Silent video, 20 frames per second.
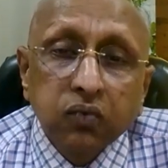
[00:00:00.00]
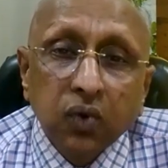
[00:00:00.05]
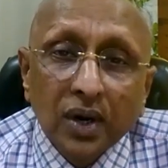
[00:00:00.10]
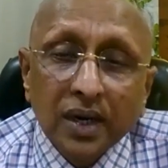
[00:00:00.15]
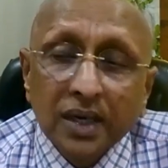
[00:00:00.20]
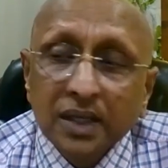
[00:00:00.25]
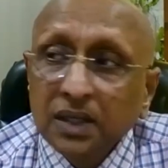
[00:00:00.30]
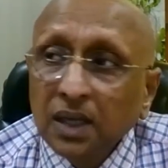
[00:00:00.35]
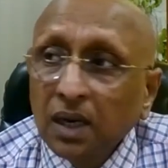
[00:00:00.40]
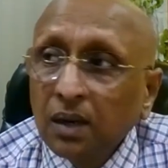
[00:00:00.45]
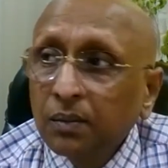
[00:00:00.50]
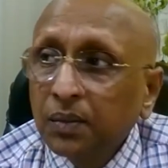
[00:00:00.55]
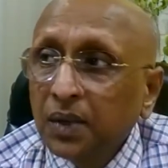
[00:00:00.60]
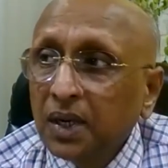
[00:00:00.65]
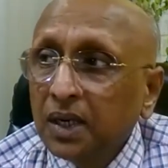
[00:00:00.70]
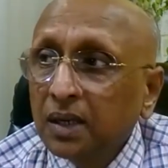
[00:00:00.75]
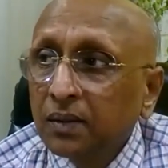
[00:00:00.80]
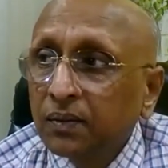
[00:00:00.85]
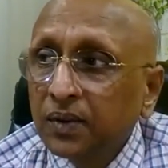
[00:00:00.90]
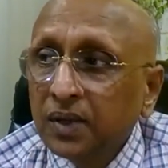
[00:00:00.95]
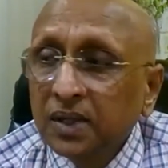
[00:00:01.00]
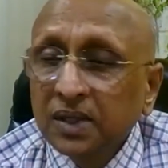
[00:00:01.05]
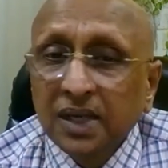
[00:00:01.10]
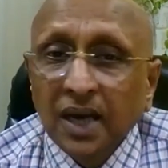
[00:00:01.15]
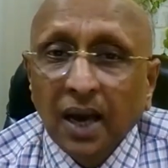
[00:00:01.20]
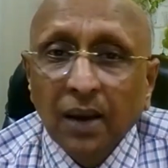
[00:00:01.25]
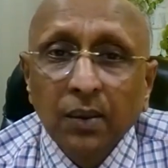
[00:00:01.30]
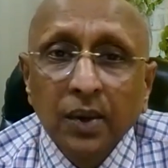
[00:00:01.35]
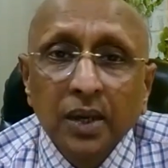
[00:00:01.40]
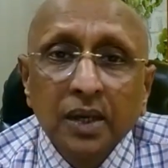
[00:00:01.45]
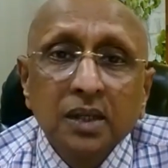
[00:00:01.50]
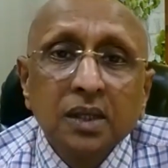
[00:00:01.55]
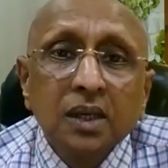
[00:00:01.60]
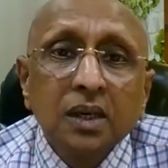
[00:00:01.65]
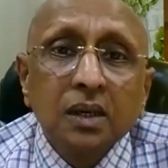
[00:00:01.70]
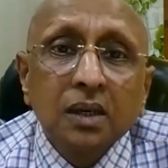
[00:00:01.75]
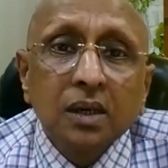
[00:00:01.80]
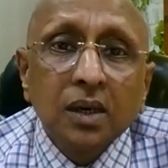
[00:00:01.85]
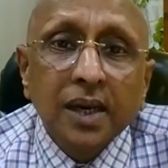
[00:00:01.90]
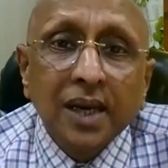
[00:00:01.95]
For example, if he is having
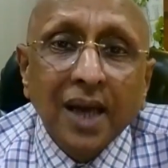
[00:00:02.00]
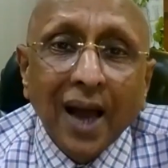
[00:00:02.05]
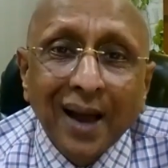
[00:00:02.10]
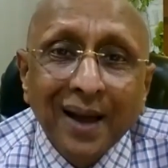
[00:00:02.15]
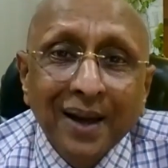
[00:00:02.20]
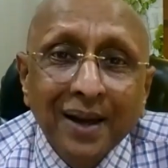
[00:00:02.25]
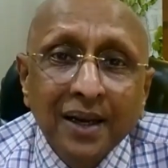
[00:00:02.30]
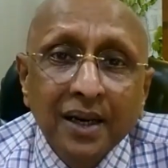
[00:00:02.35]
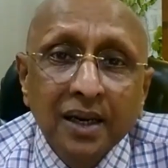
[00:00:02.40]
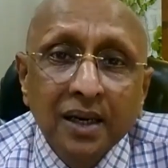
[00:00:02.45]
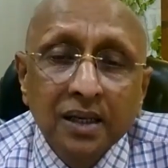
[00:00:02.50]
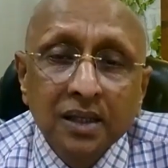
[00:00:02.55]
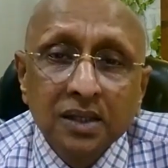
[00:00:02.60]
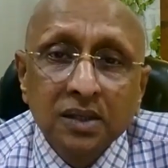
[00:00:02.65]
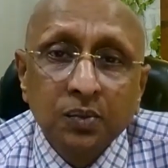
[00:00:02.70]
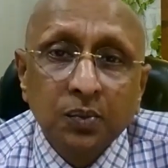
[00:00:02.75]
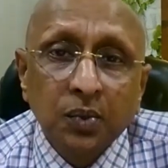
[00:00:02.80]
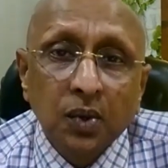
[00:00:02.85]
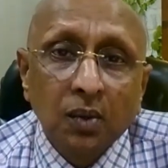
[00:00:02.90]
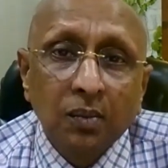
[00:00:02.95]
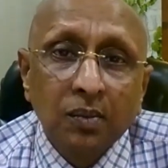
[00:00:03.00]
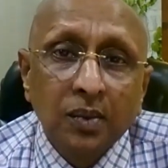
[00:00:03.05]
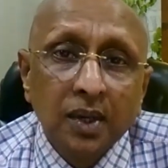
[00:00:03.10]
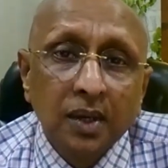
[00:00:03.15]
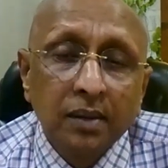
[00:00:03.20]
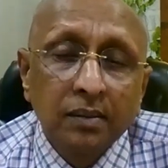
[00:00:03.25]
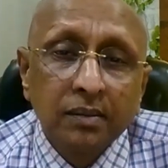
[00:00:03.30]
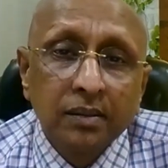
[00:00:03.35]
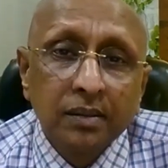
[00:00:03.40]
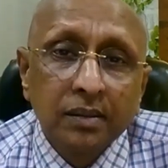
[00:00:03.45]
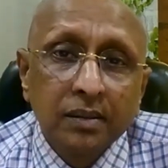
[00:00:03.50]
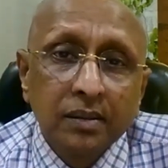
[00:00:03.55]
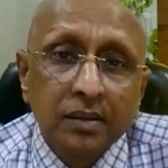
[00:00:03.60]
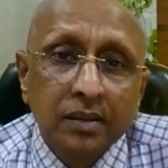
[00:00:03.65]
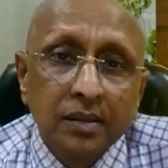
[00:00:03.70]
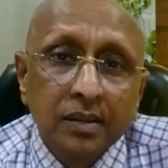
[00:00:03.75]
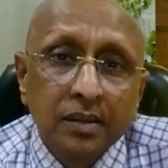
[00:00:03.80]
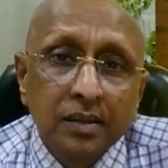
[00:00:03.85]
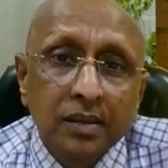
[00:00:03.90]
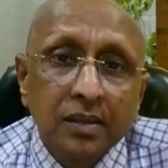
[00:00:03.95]
the gangrenous problem,
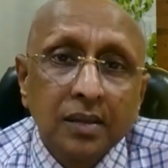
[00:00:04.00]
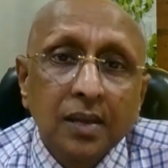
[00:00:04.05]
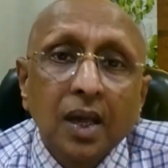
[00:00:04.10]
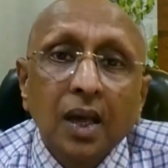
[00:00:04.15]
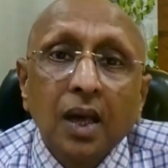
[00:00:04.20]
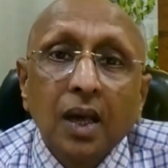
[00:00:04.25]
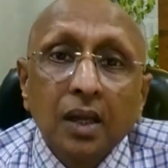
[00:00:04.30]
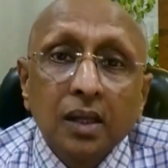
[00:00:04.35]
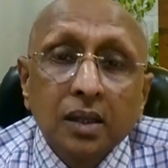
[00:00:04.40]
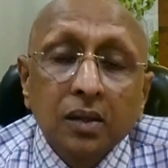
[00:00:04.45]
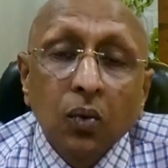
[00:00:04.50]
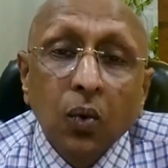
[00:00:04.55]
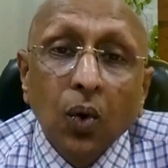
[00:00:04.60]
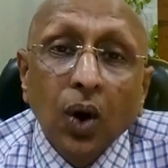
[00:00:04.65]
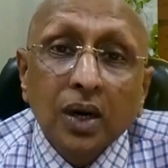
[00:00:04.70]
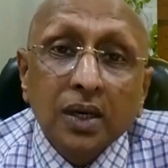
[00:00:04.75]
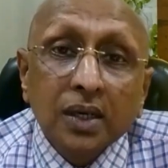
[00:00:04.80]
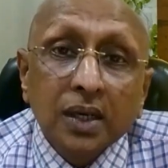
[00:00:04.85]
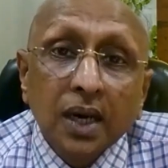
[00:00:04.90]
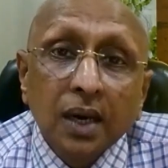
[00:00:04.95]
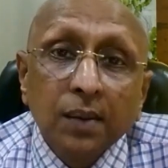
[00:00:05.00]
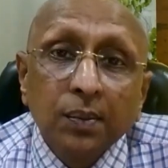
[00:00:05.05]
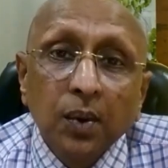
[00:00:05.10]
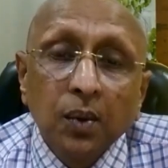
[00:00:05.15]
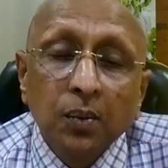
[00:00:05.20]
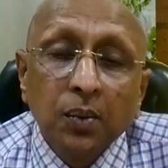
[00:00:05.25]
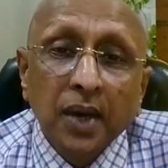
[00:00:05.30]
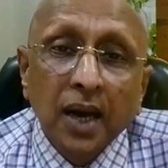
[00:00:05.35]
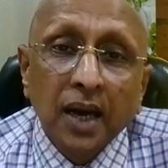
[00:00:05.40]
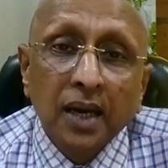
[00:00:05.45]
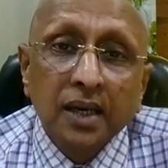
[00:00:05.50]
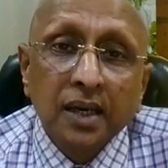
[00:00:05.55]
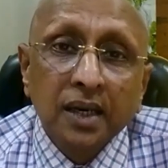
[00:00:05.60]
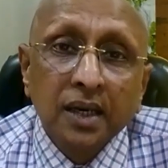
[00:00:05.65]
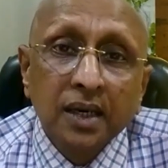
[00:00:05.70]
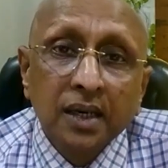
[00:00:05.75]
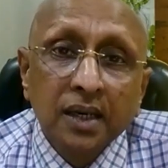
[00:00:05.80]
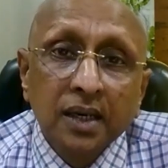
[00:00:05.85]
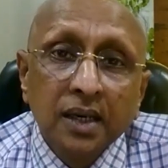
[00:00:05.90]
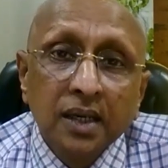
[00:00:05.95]
what type of
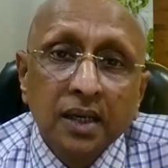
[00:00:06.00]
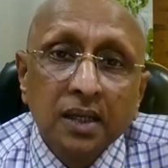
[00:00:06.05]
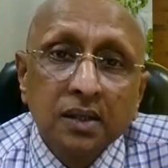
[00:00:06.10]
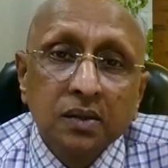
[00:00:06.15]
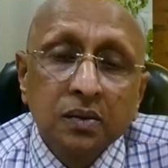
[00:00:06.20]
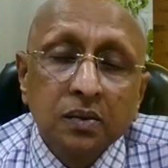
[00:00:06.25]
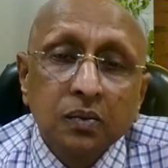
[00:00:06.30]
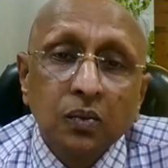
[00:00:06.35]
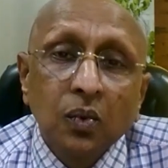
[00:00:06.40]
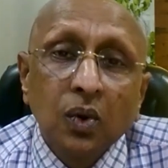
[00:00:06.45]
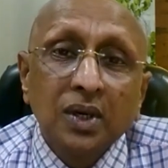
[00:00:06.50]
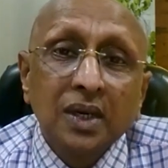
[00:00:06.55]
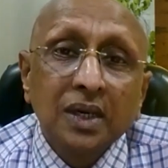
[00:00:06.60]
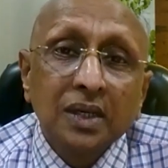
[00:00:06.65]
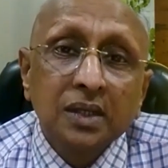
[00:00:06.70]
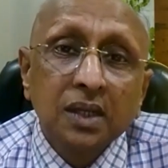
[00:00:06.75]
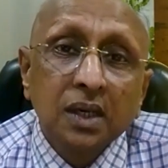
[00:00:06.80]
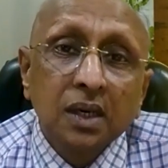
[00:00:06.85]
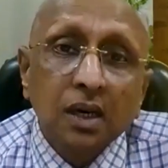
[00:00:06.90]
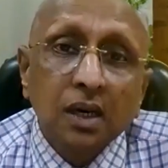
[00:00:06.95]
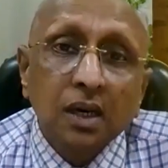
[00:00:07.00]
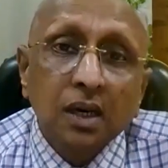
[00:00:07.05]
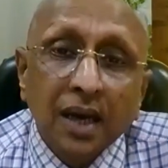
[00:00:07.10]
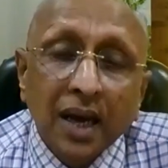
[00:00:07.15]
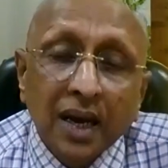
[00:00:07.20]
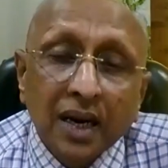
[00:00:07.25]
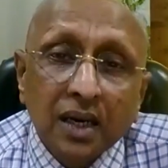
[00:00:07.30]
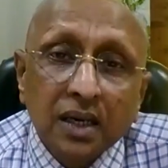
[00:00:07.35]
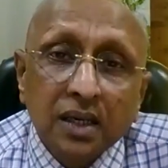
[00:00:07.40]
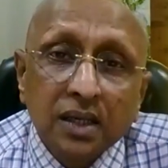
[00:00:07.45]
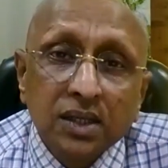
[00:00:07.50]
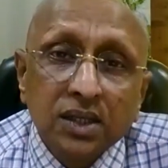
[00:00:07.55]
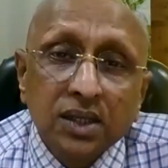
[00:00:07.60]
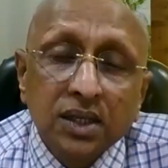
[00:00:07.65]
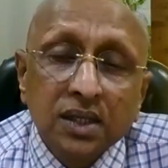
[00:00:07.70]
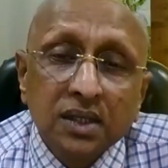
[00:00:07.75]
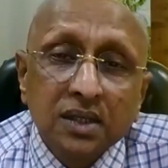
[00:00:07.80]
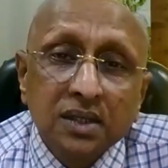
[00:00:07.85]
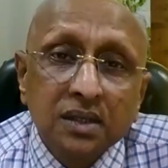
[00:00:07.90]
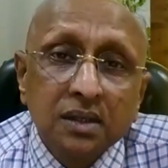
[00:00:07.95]
gangrene it is, what are the
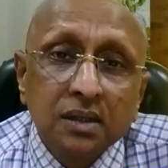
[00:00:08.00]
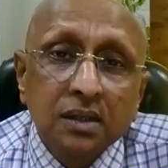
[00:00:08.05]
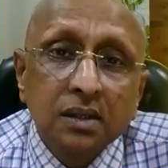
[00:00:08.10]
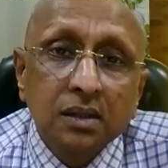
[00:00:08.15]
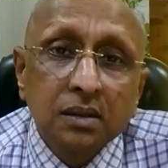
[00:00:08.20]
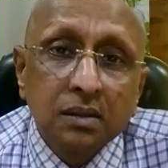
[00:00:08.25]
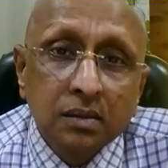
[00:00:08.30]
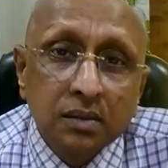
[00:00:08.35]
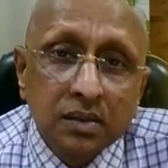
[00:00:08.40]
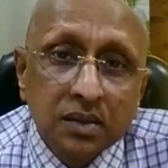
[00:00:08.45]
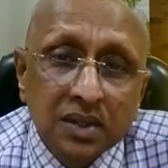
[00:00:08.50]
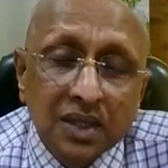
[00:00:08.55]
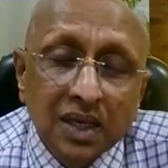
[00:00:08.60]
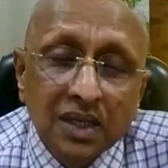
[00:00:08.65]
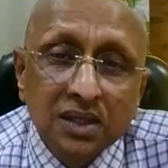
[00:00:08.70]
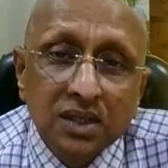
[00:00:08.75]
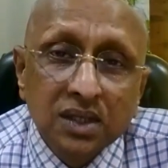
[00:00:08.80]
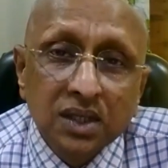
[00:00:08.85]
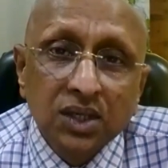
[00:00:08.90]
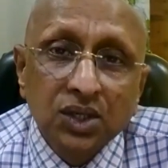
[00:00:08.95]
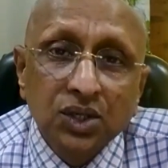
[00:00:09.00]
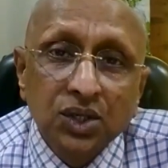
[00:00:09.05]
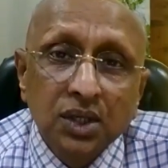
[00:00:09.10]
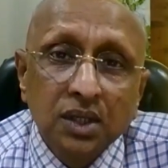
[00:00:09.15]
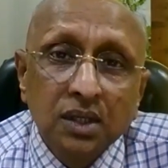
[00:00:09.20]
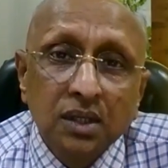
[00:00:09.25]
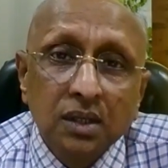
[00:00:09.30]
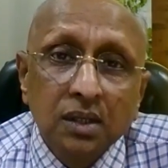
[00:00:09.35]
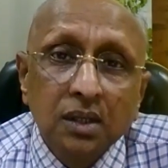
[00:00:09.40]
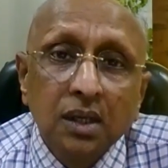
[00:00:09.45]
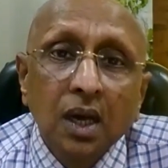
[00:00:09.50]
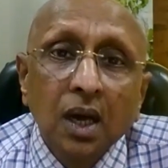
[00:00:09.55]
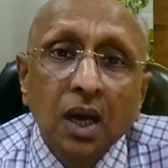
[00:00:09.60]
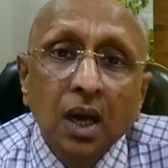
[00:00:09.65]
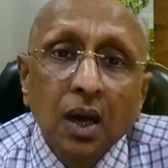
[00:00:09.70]
characteristic sensation,